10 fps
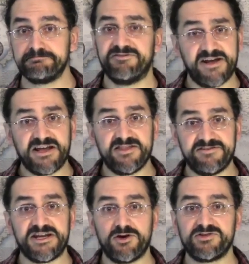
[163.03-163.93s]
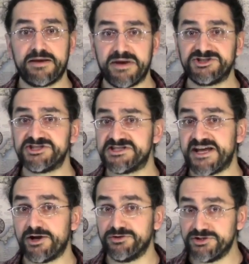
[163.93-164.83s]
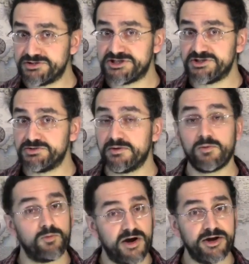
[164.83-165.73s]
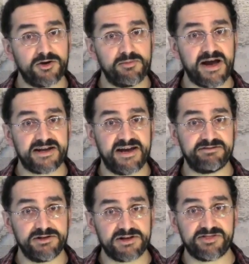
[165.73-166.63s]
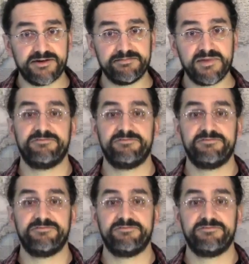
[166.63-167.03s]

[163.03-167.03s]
If any of the videos I mentioned today are new to you, why not go back and have a look at them?